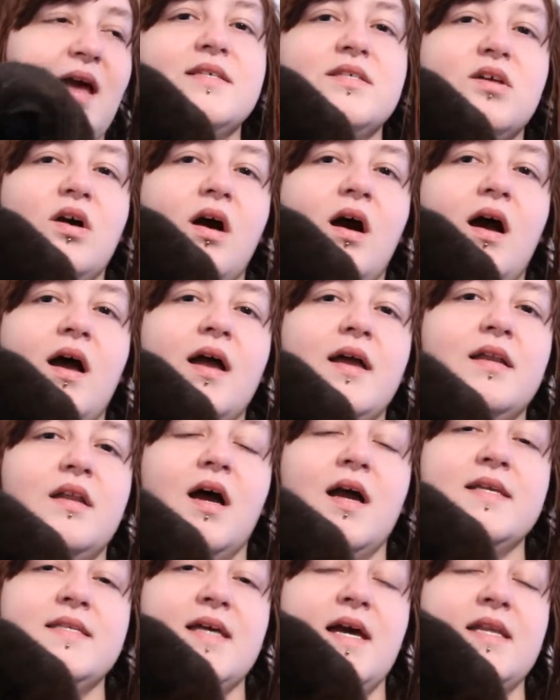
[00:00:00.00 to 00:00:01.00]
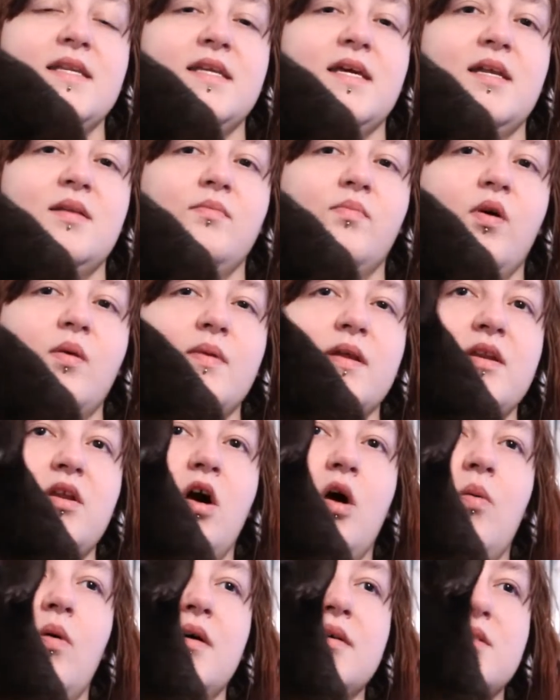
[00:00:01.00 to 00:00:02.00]
It's got a nice ending, probably
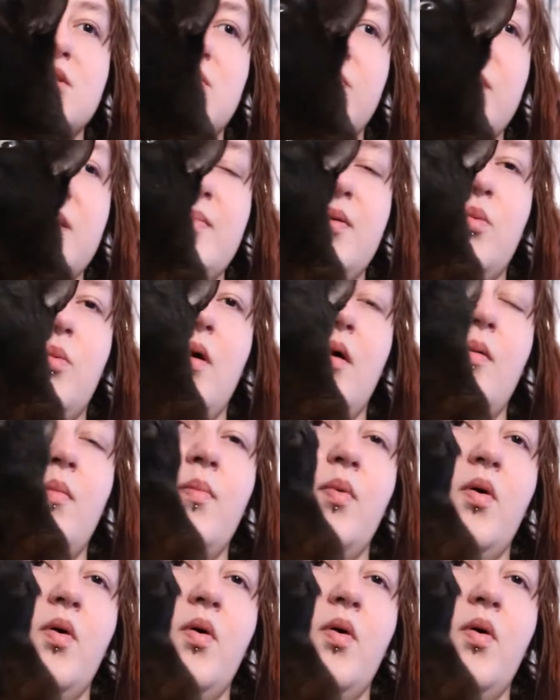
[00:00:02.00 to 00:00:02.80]
not what some people want,